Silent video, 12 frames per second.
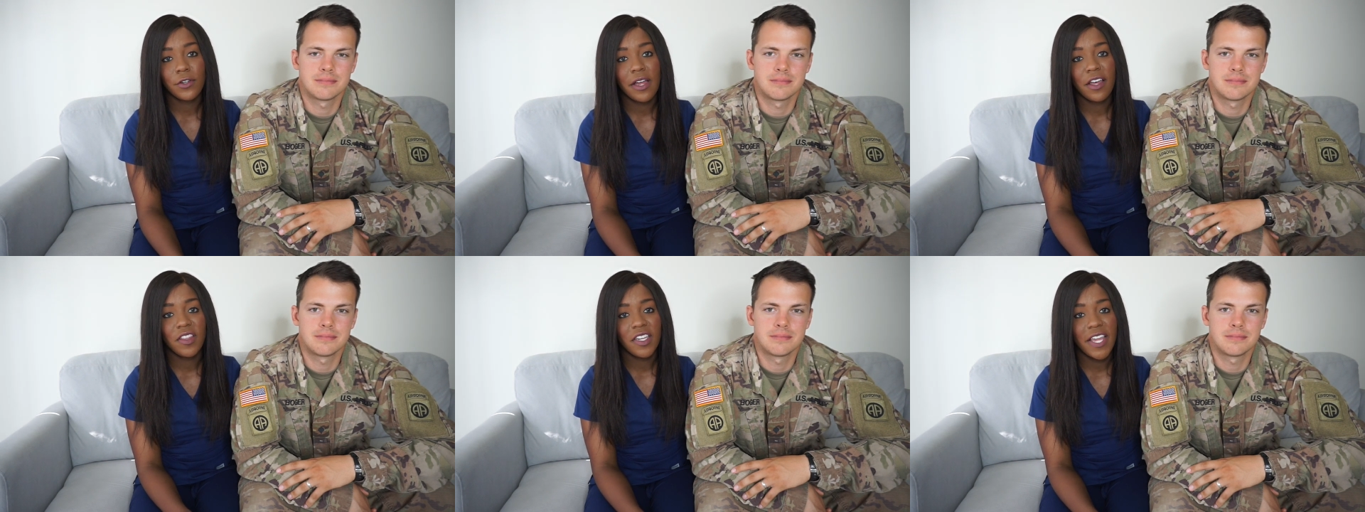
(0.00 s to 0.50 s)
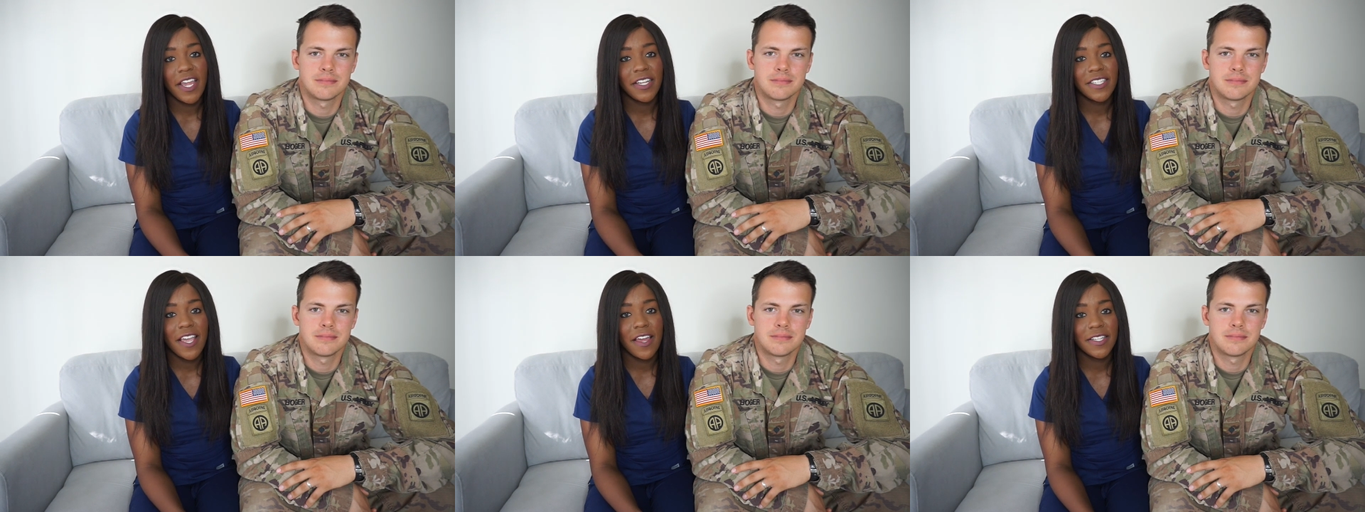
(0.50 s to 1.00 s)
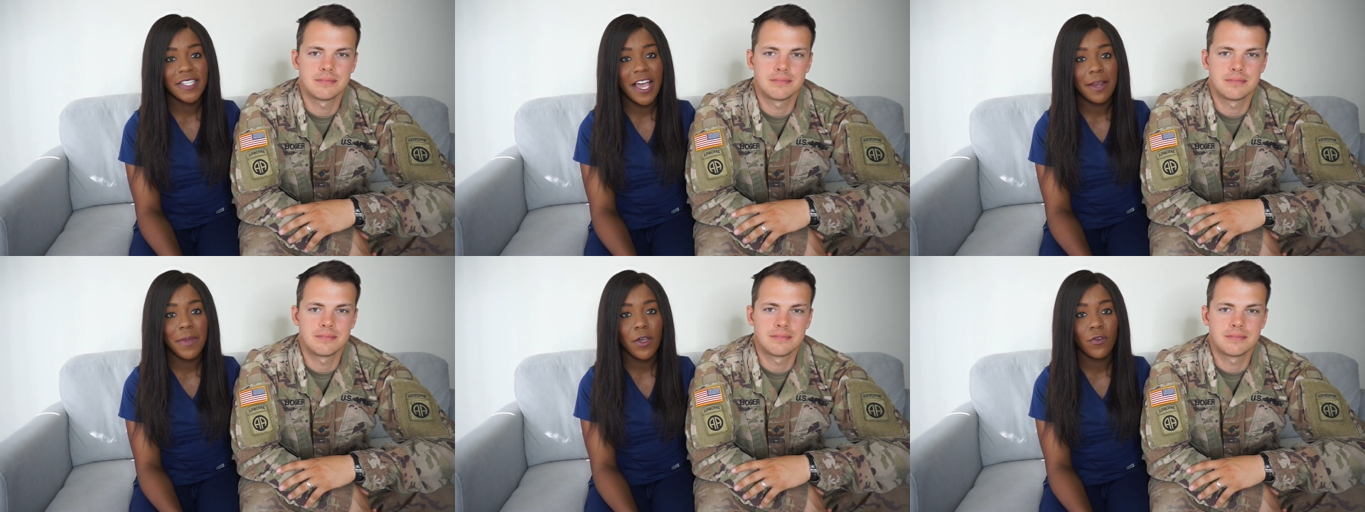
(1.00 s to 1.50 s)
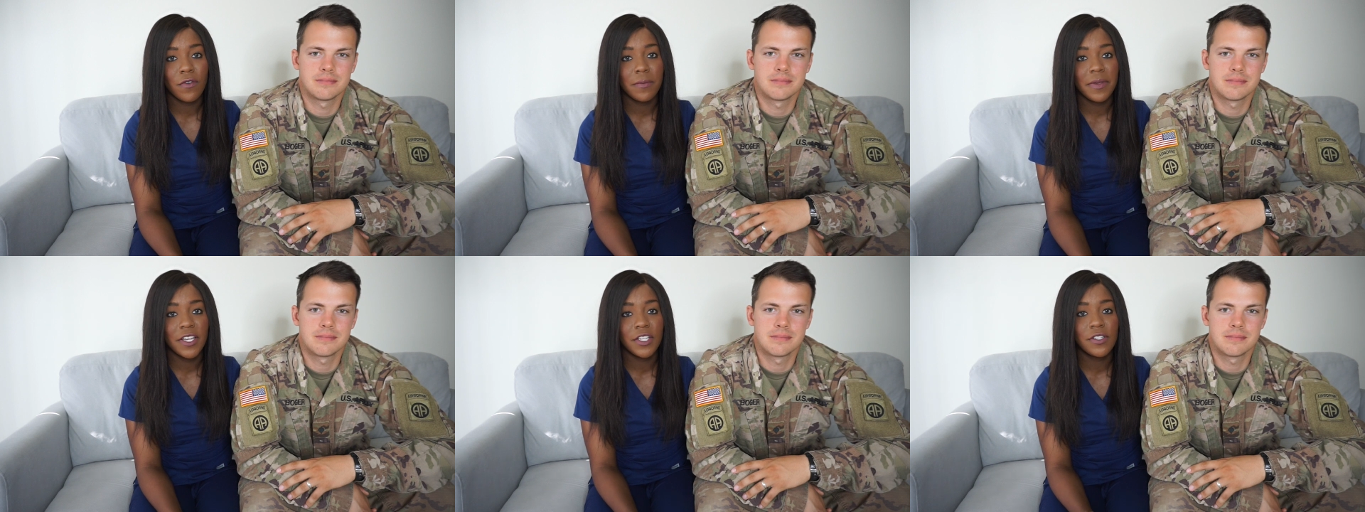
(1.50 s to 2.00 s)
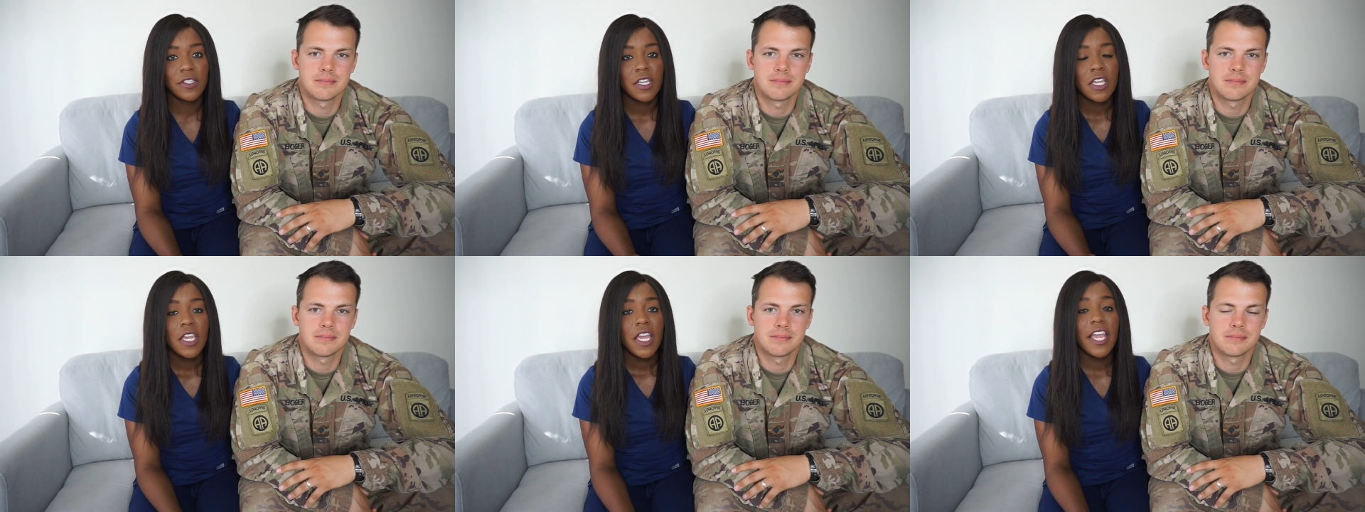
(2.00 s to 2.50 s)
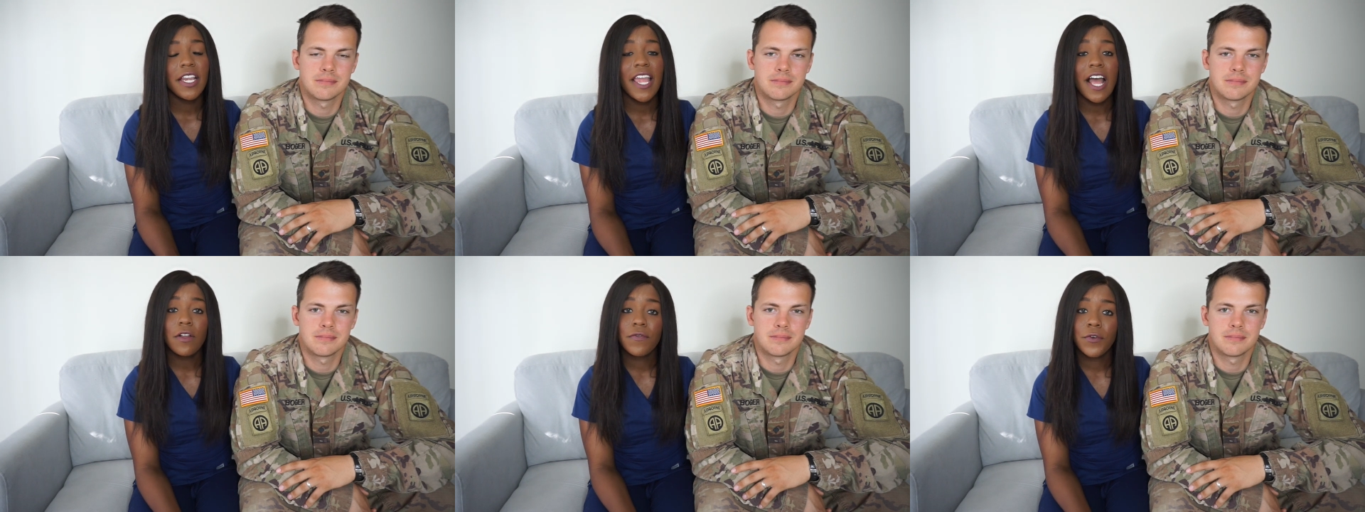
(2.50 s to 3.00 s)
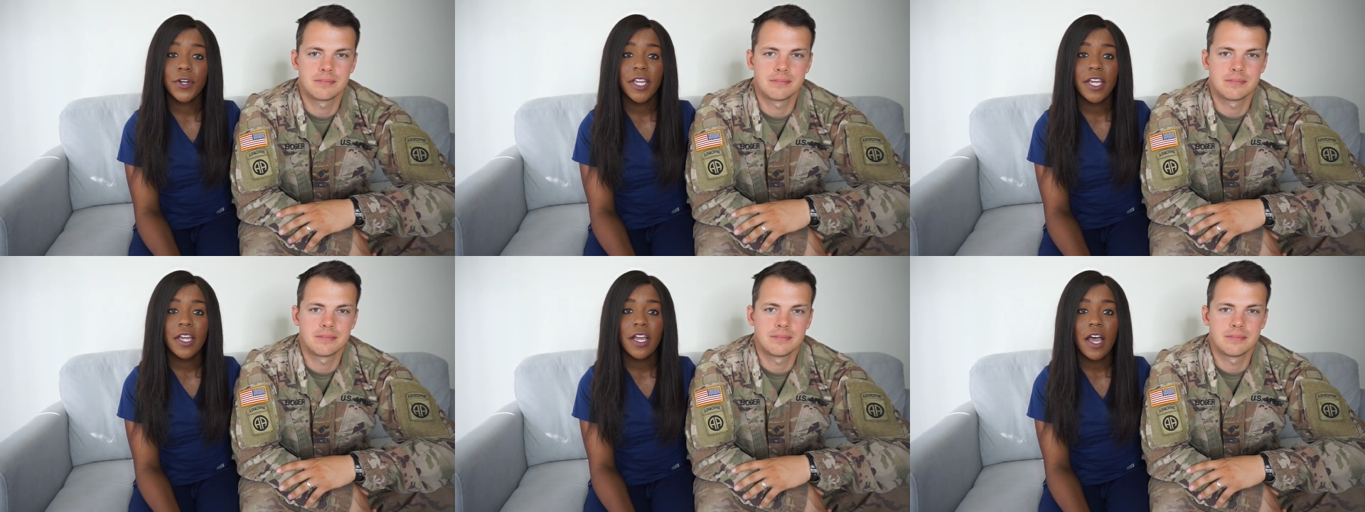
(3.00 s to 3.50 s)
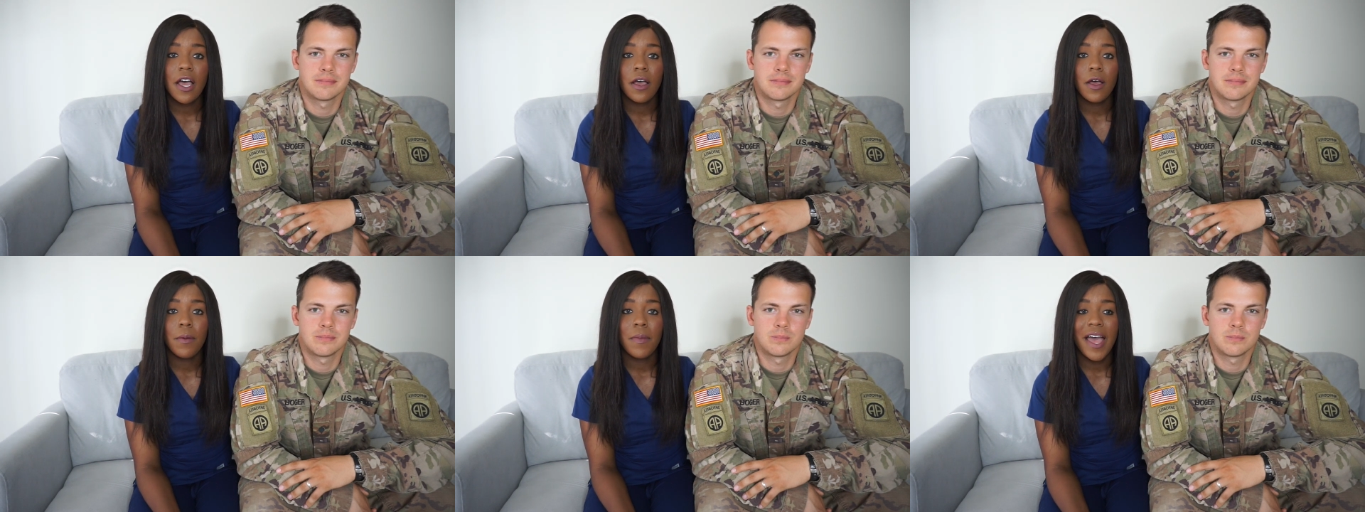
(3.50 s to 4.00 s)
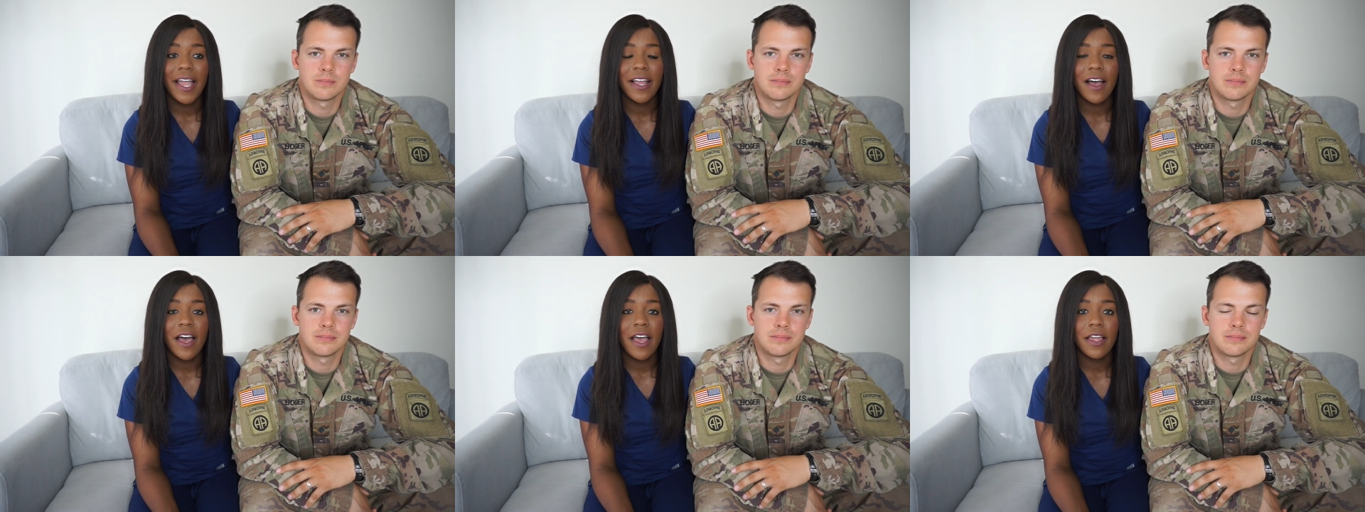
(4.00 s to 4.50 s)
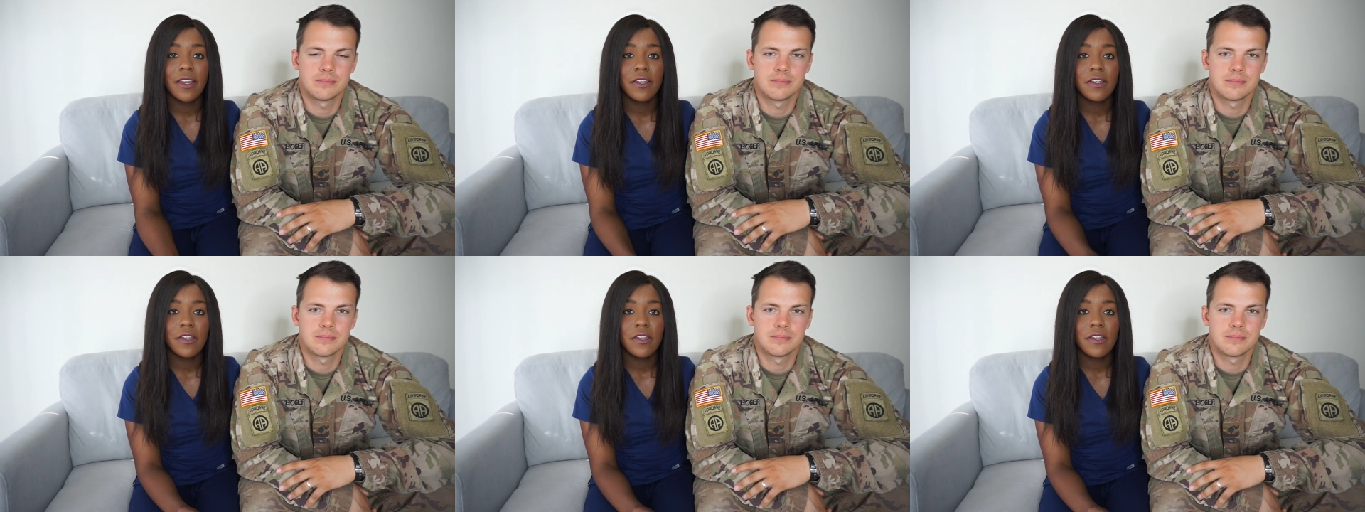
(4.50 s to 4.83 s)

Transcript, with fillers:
Speaker 1: throughout the day to kind of tide me over, because in California, I got,